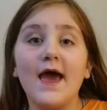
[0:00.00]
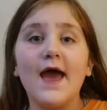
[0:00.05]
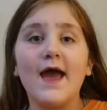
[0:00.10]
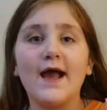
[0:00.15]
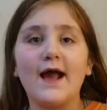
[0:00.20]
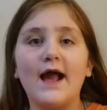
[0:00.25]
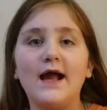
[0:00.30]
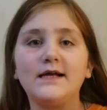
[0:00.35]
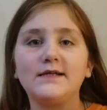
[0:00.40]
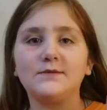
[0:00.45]

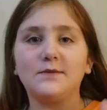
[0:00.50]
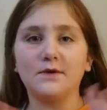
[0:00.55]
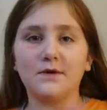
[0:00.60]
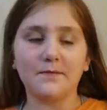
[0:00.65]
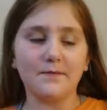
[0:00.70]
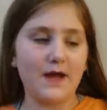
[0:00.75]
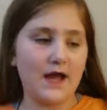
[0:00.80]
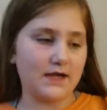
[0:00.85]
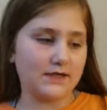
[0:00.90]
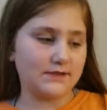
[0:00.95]
Hey guys,
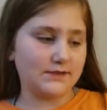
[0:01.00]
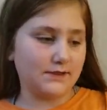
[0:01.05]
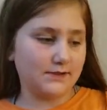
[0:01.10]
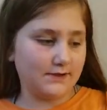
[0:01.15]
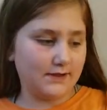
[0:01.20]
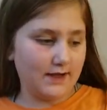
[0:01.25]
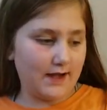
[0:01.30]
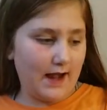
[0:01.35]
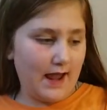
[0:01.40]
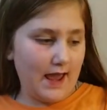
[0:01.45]
welcome back. So
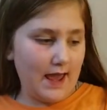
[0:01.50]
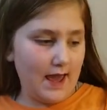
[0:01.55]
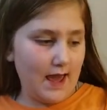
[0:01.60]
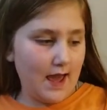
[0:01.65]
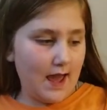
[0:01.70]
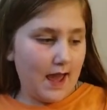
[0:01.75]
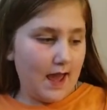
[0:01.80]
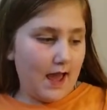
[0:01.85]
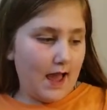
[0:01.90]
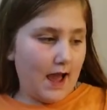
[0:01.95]
today
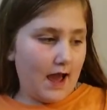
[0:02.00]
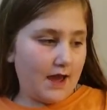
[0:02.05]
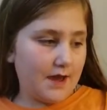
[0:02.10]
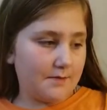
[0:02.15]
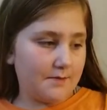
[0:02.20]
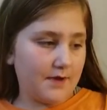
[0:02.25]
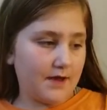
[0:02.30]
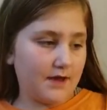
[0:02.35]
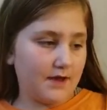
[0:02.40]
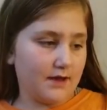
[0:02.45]
I
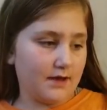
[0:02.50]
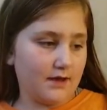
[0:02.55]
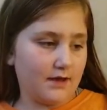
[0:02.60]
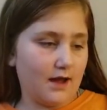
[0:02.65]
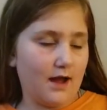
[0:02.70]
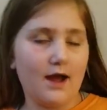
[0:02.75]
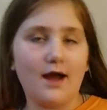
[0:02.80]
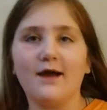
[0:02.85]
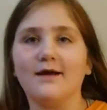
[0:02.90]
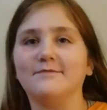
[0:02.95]
may
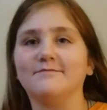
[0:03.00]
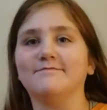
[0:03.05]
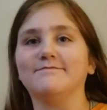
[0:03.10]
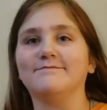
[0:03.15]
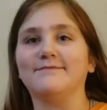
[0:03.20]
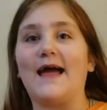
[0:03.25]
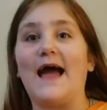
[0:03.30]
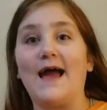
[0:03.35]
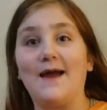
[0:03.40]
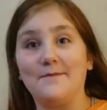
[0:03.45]

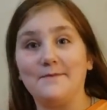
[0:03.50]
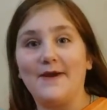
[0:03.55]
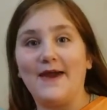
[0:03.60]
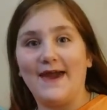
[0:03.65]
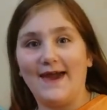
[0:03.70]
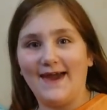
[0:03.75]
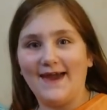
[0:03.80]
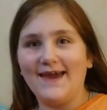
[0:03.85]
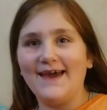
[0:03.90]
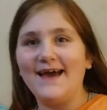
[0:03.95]
I
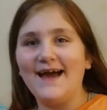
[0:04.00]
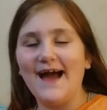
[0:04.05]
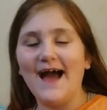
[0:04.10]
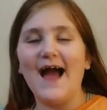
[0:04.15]
may